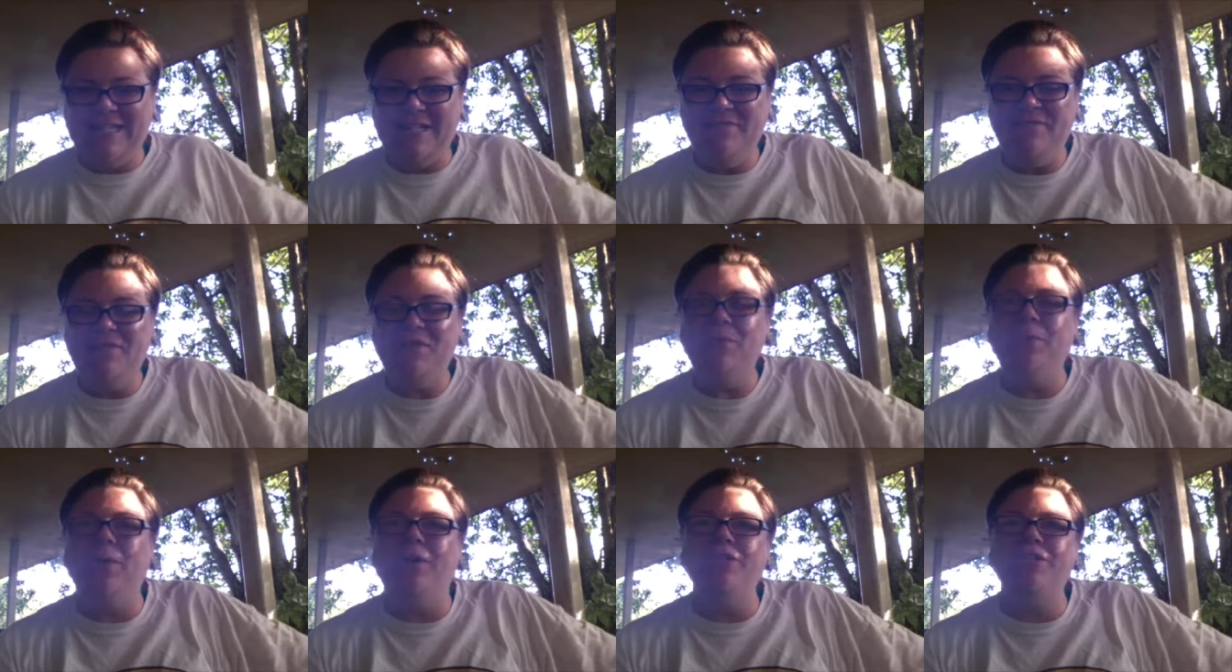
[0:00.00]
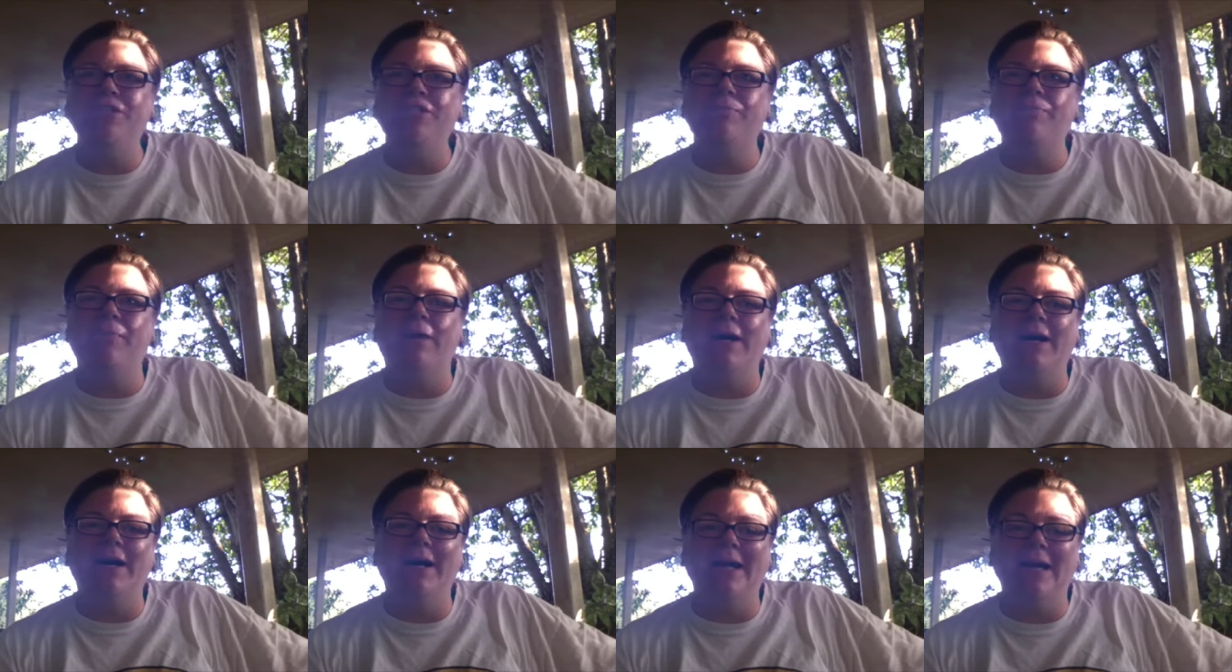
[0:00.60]
If you watched
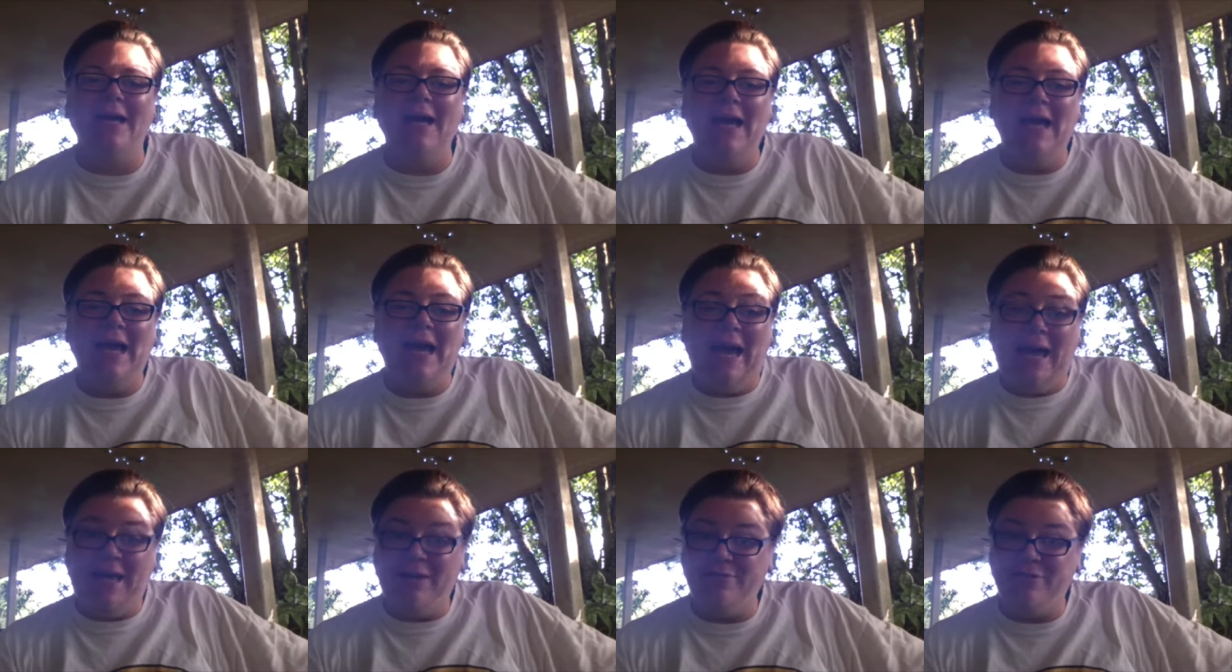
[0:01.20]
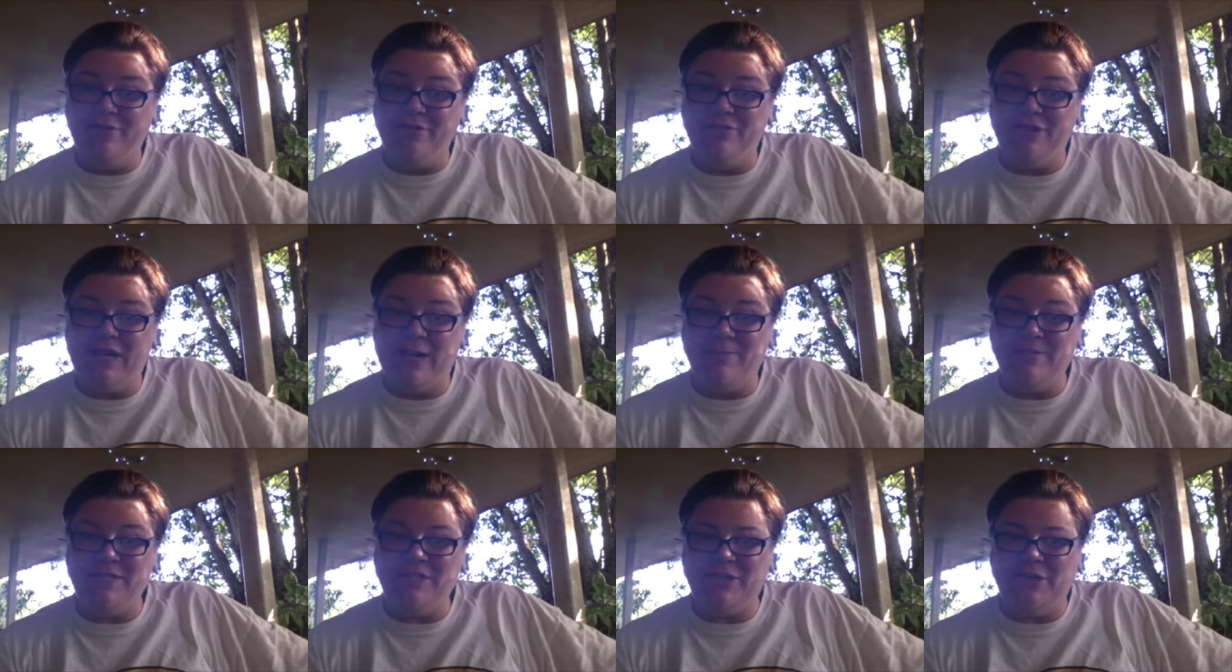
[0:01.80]
my anniversary
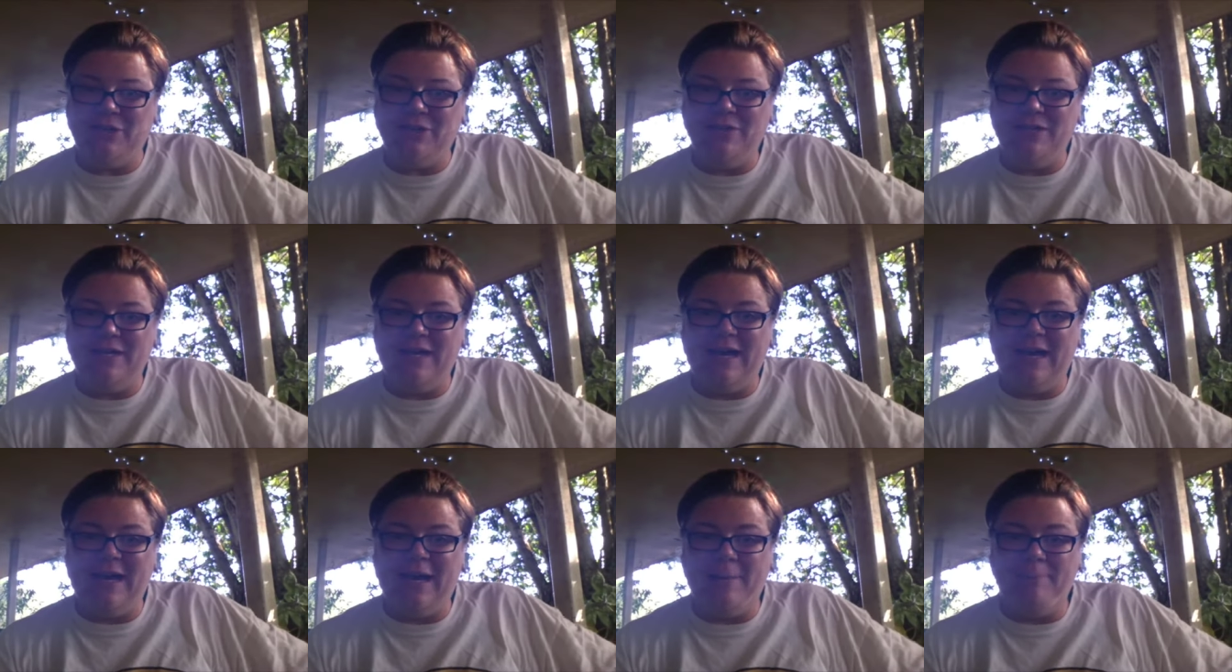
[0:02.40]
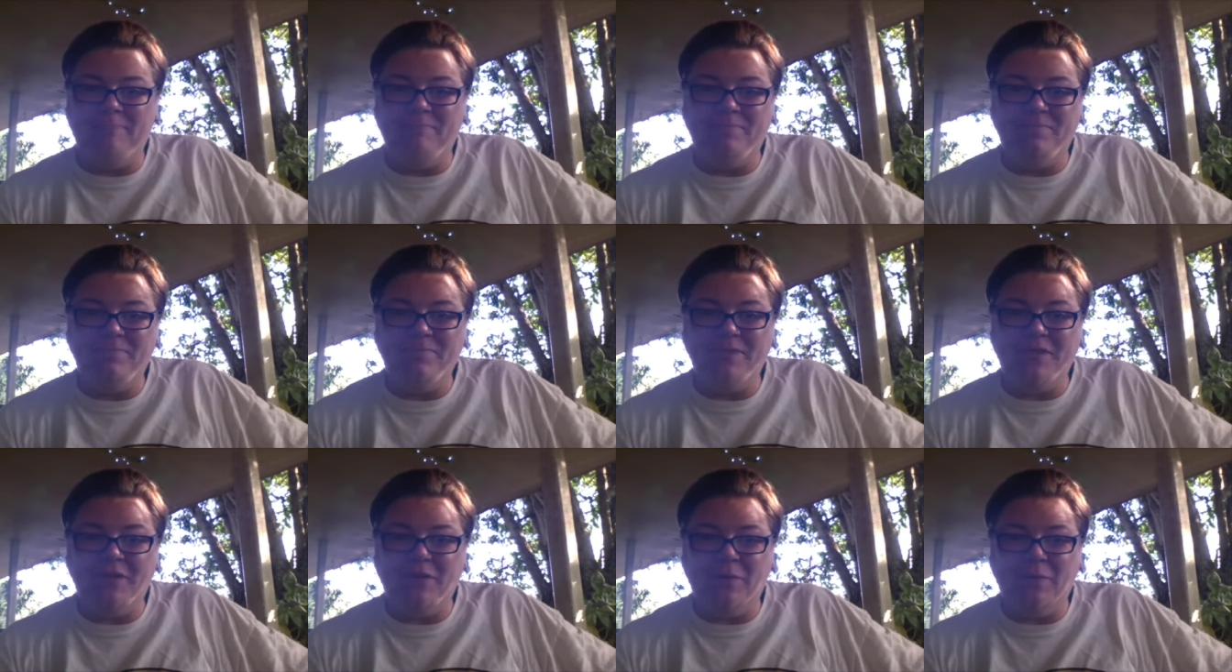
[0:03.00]
episode um,
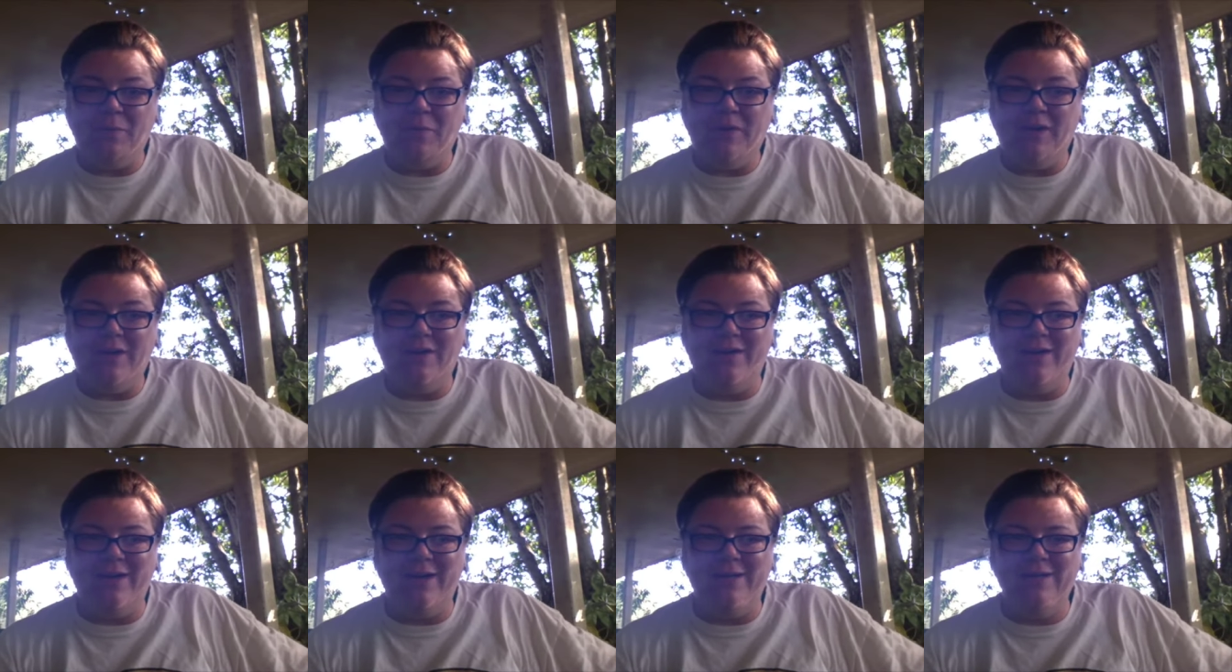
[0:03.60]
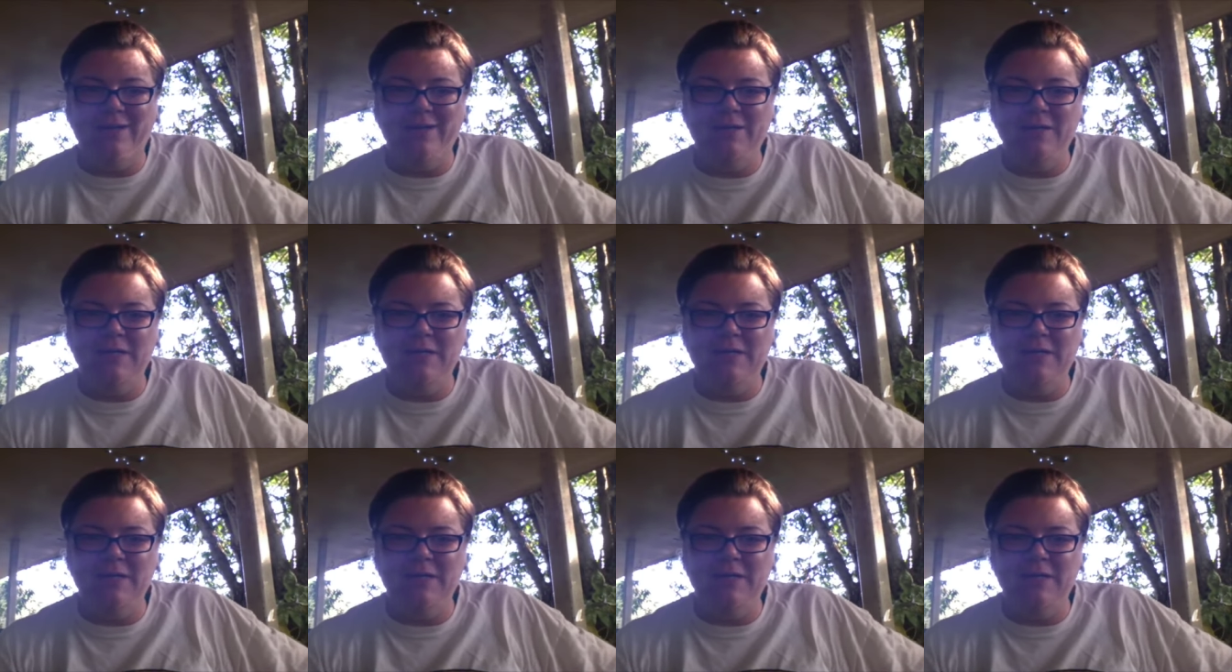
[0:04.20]
where I